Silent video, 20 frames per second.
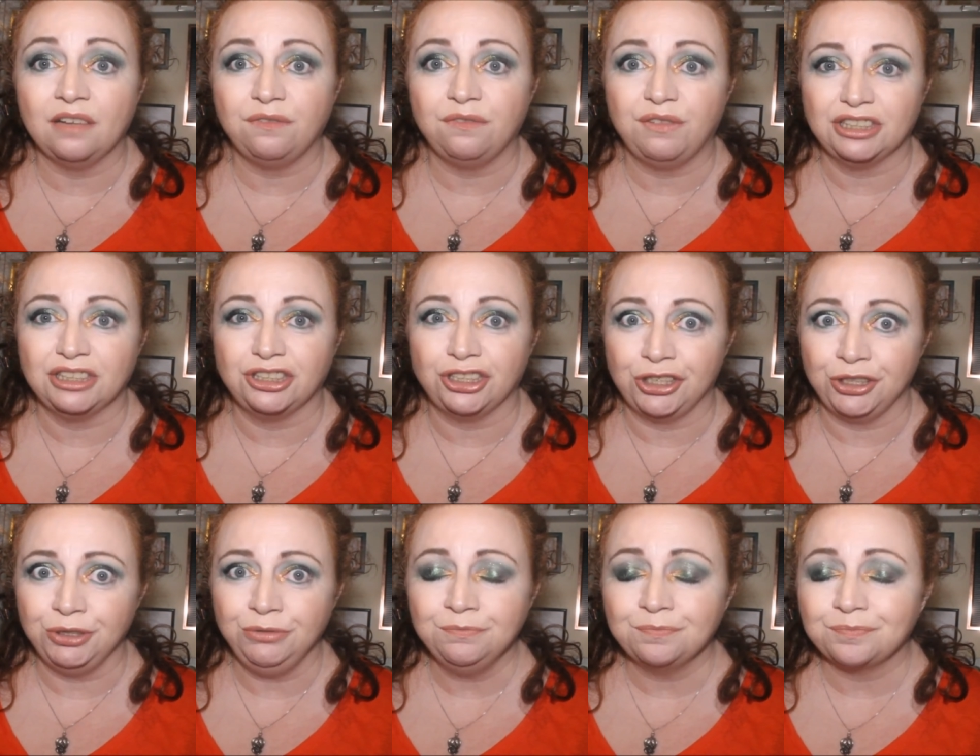If I
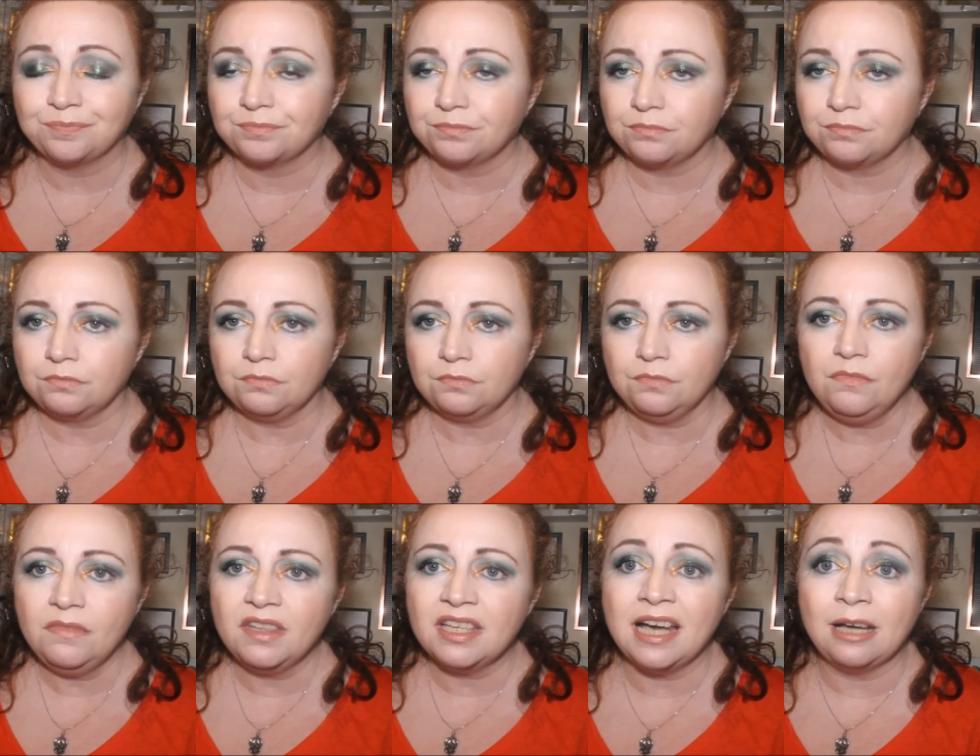do,
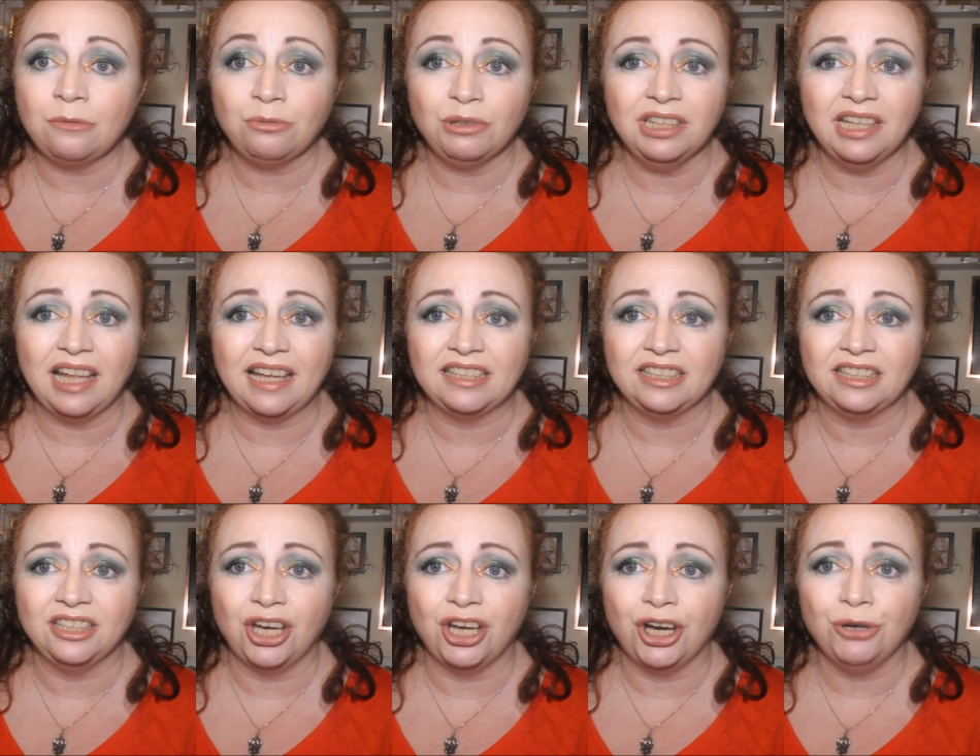I will
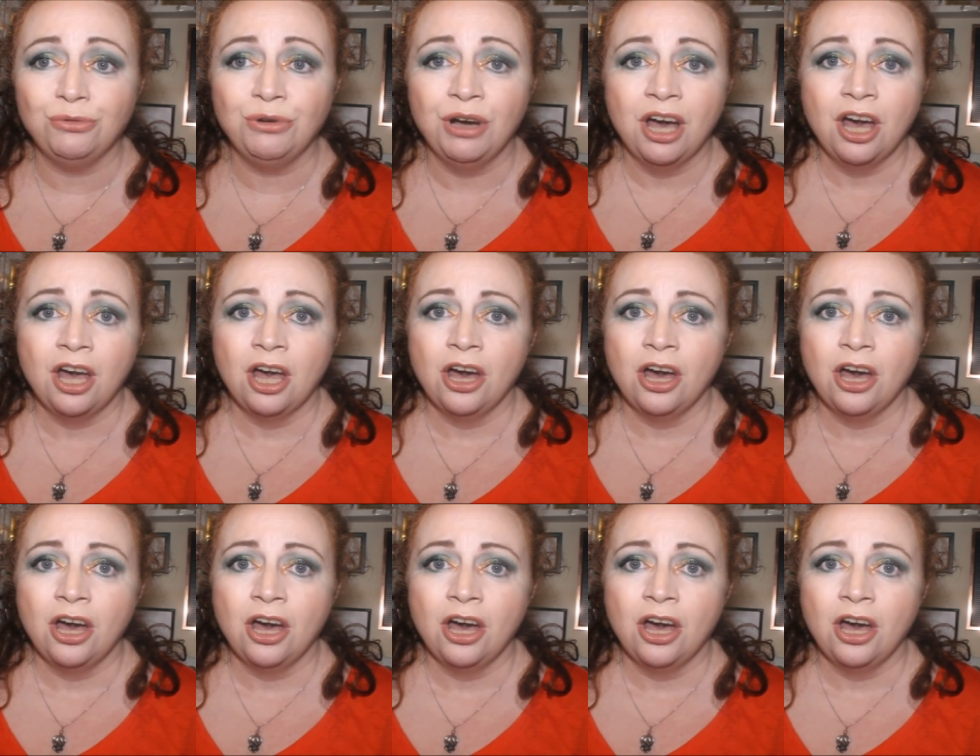let you know